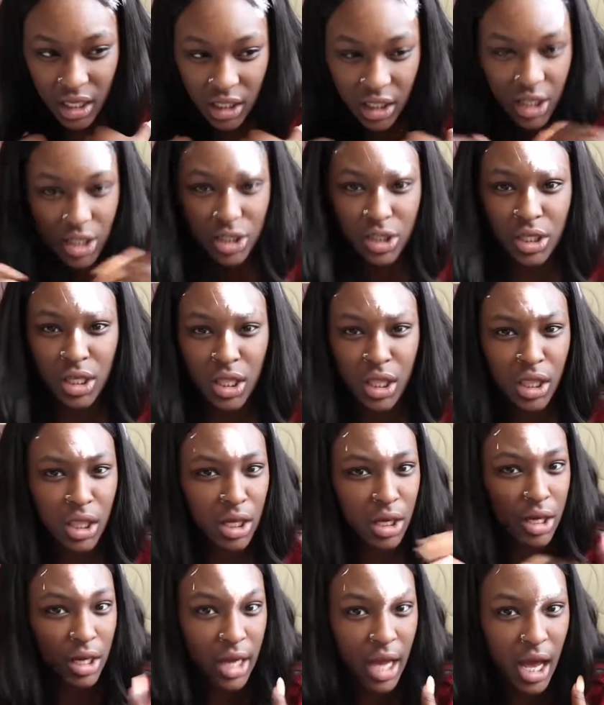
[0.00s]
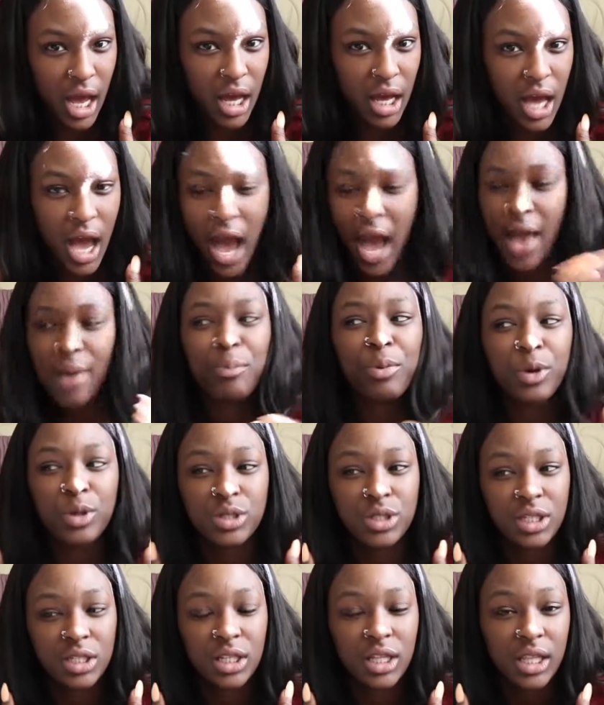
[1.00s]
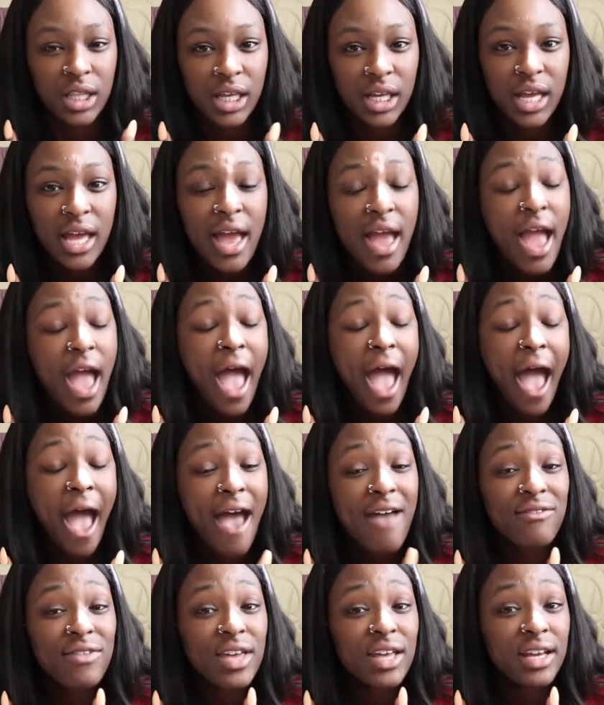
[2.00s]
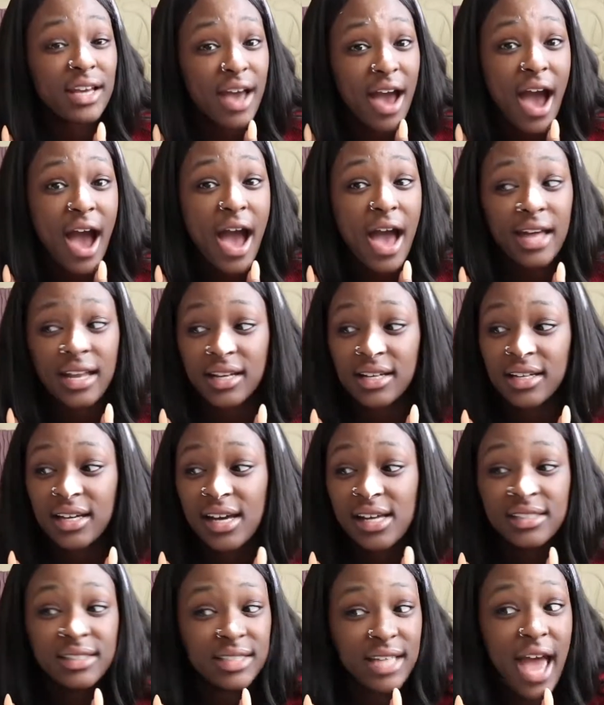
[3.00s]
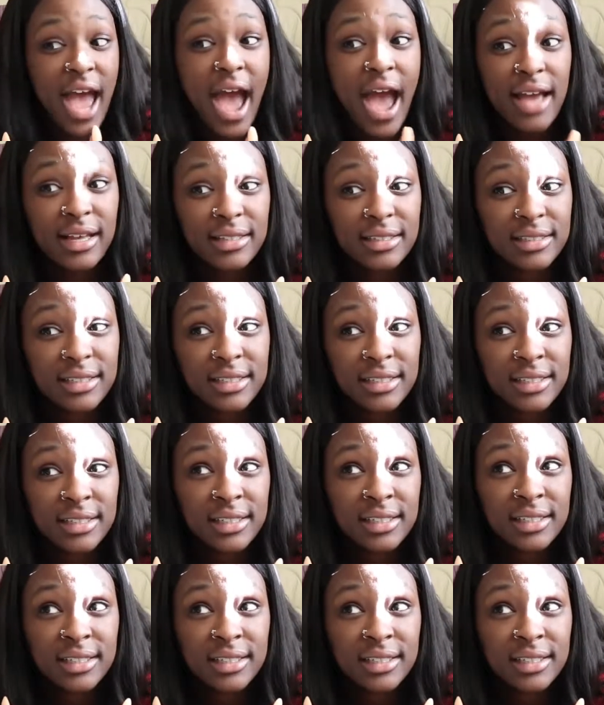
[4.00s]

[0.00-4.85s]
Because they're not. I personally haven't got attacked